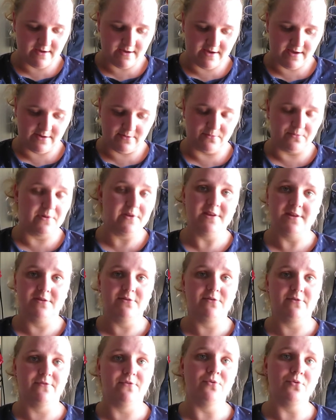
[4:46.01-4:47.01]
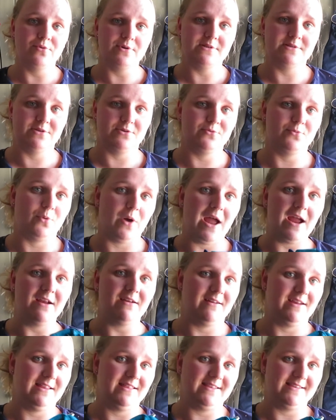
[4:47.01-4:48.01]
I really look forward to
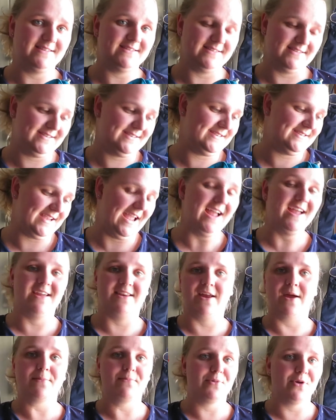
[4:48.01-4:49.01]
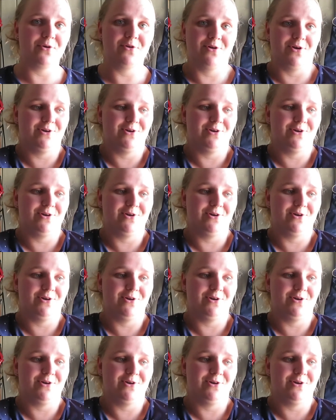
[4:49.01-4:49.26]
wearing this jacket, I'm not